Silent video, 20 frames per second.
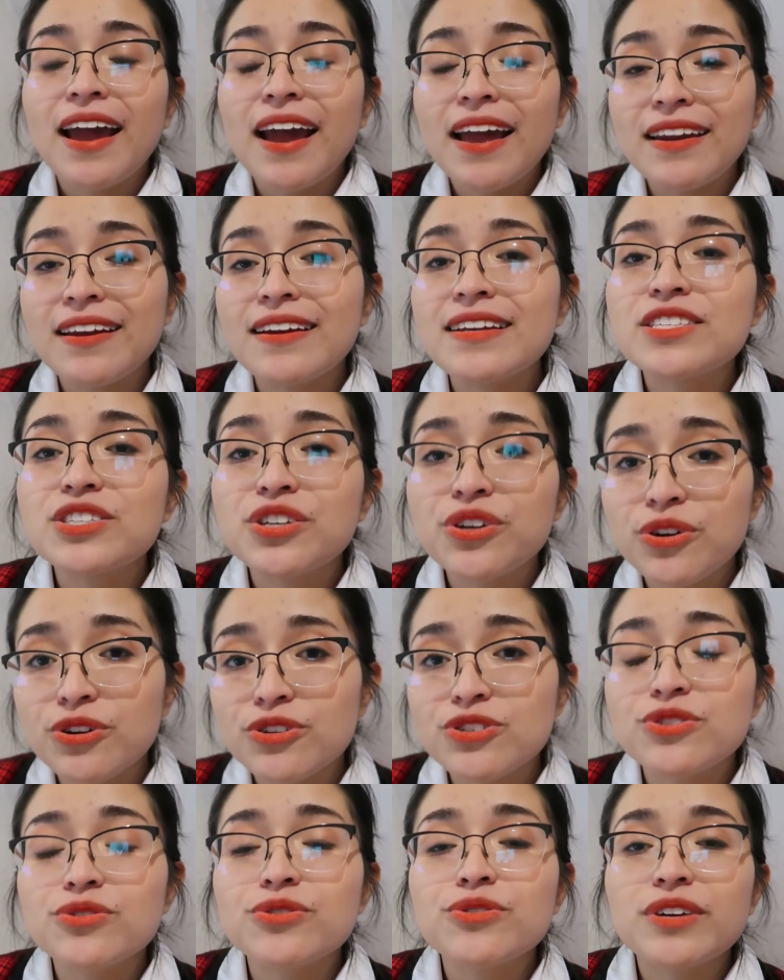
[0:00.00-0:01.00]
And it is
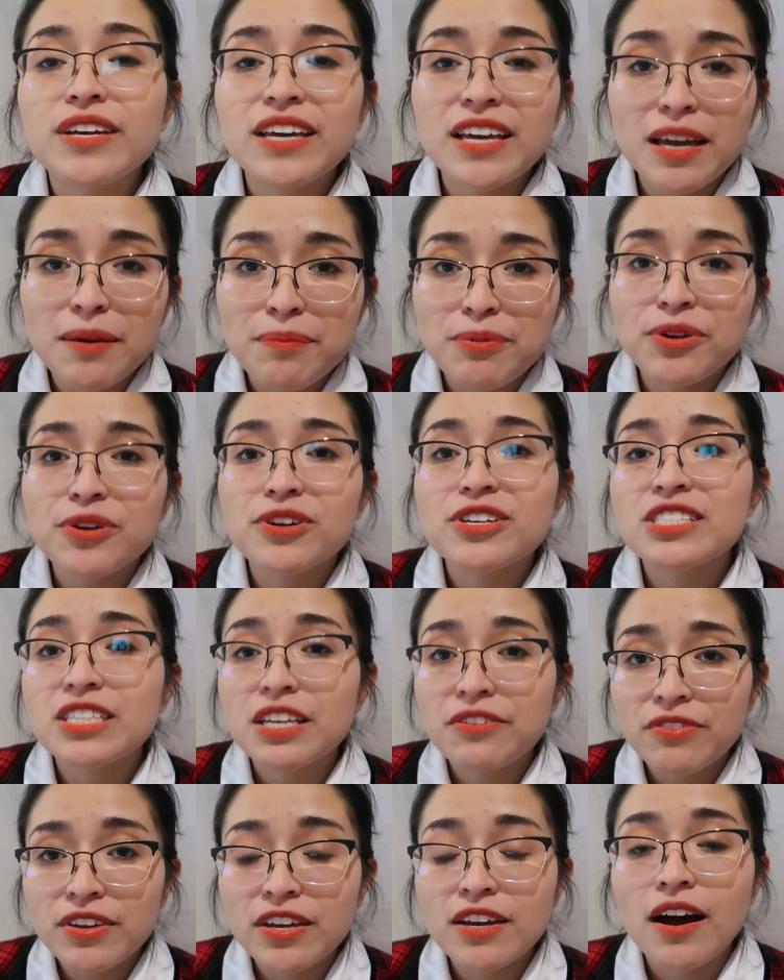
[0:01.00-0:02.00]
good to keep your
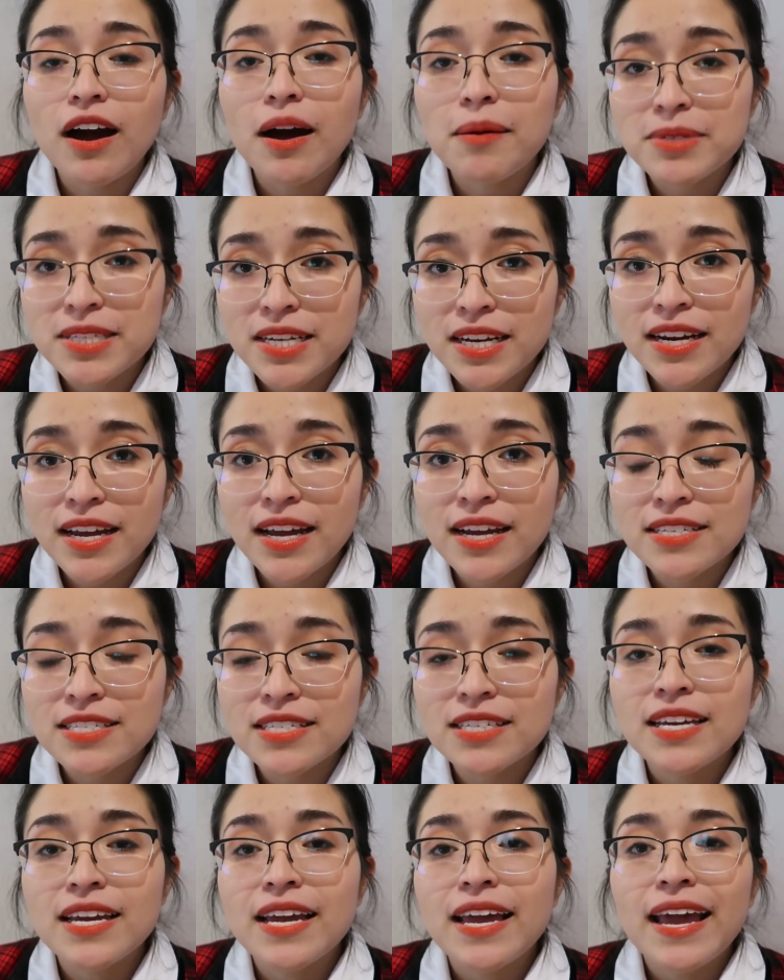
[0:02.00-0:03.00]
CV updated,
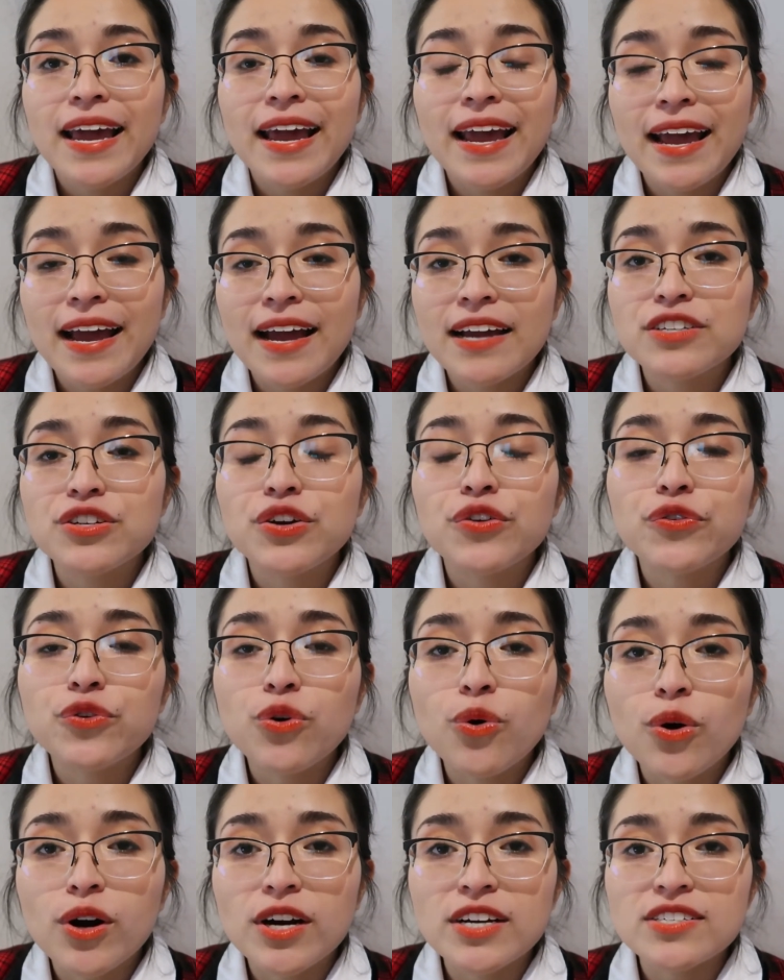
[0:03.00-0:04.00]
and of
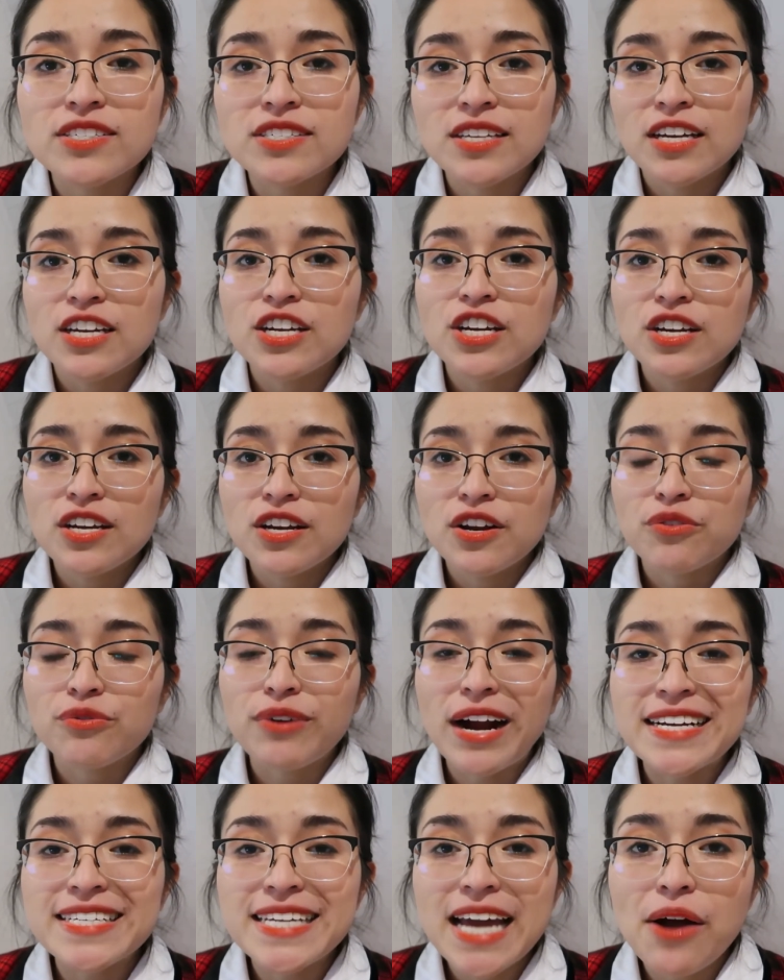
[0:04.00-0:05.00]
course
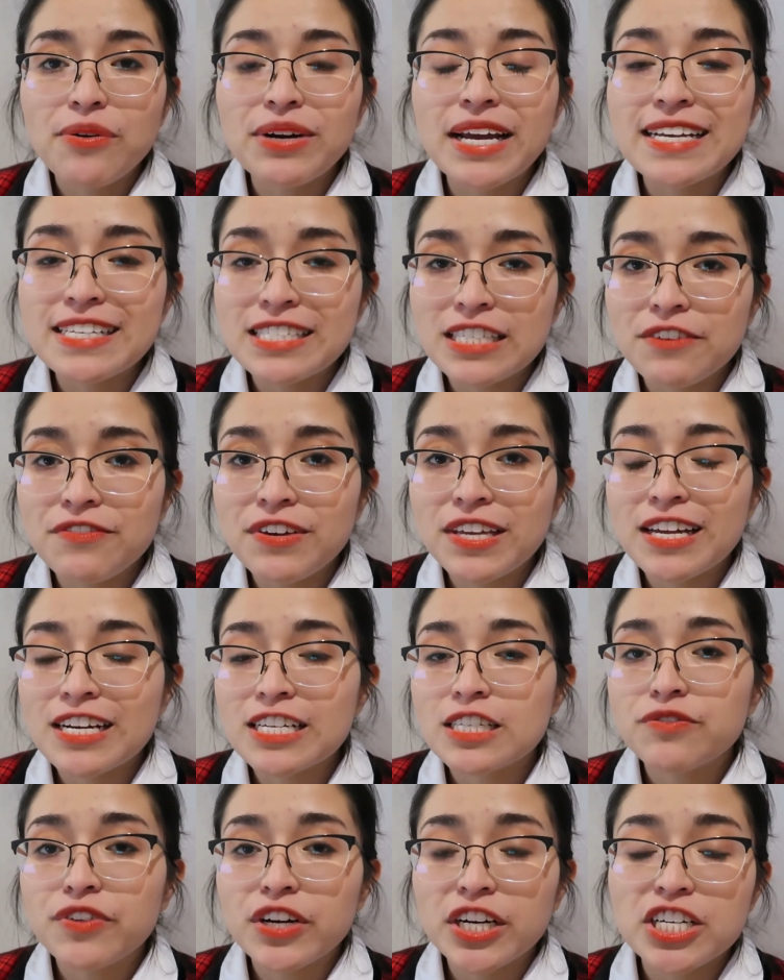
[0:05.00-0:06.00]
write down a CV that
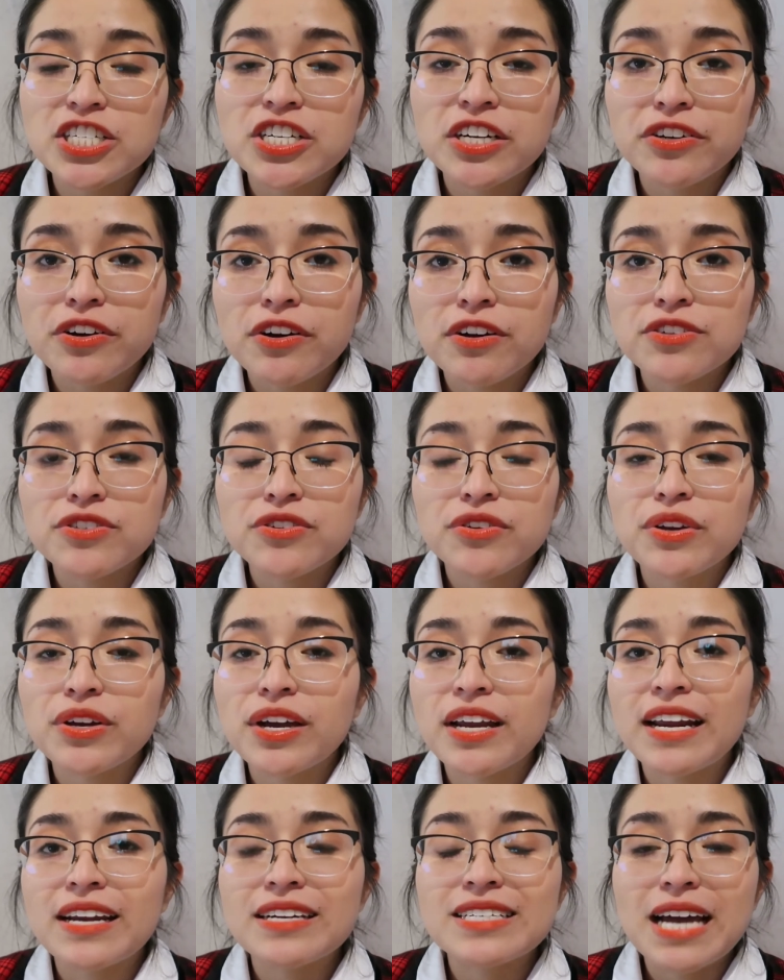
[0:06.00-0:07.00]
is very general so you
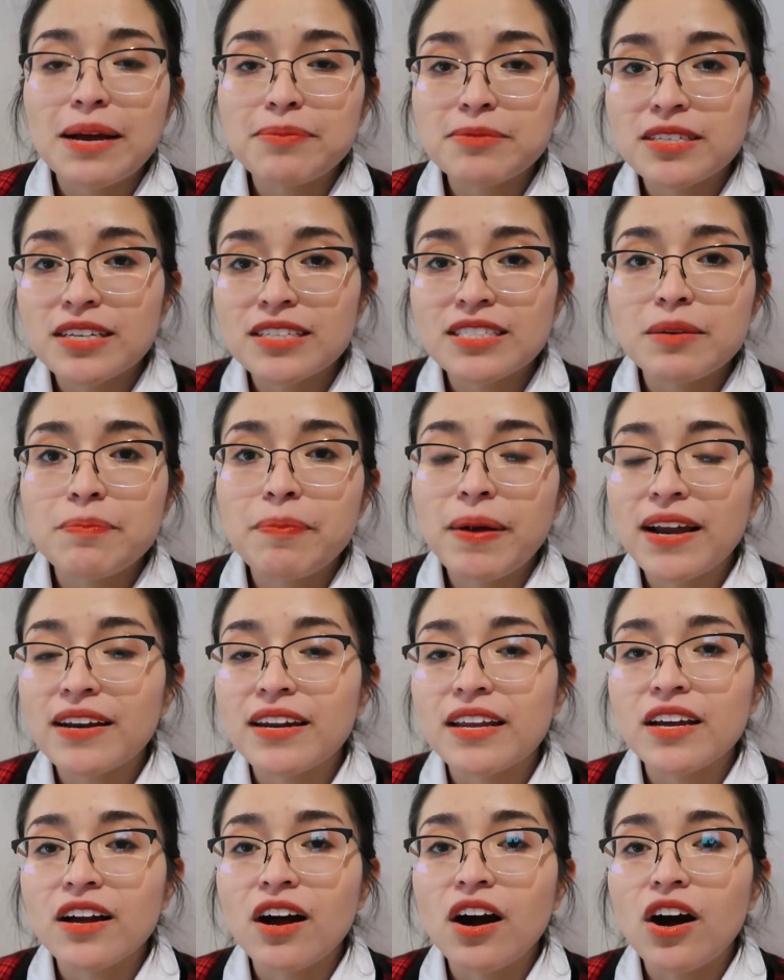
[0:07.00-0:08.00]
can adapt it
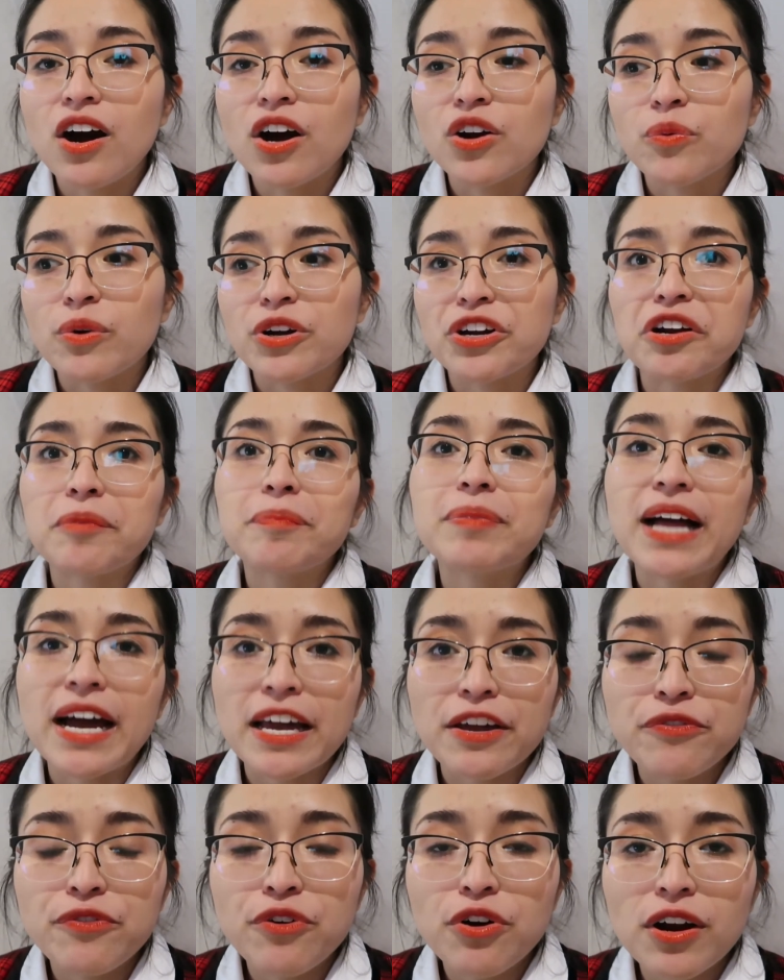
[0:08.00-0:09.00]
depending on what you're
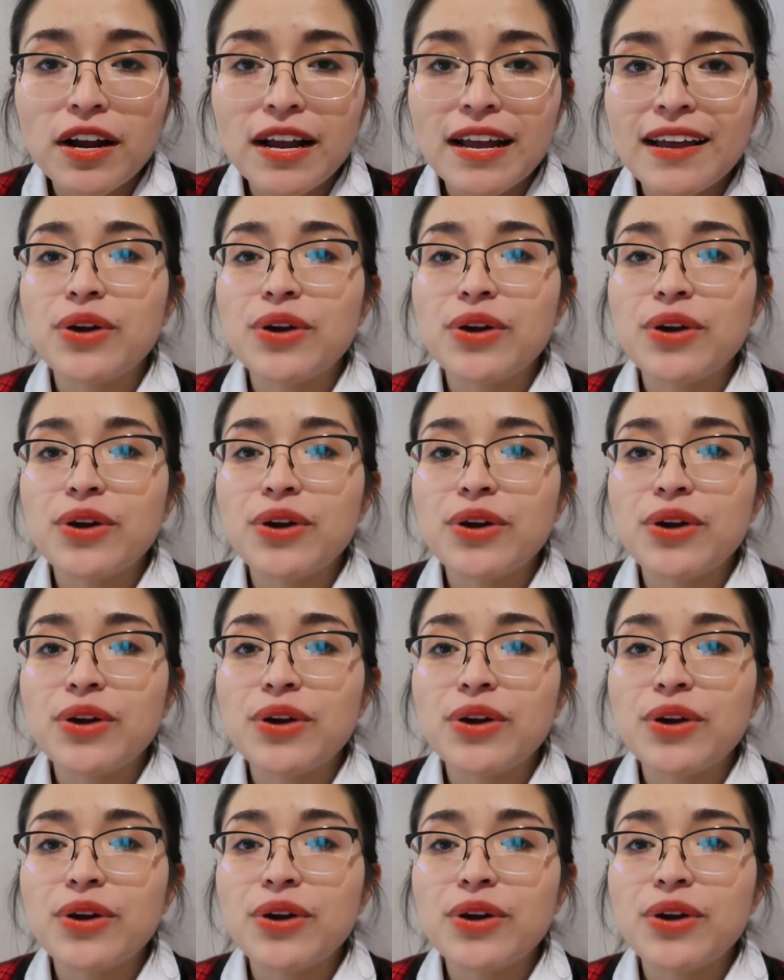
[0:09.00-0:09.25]
applying for.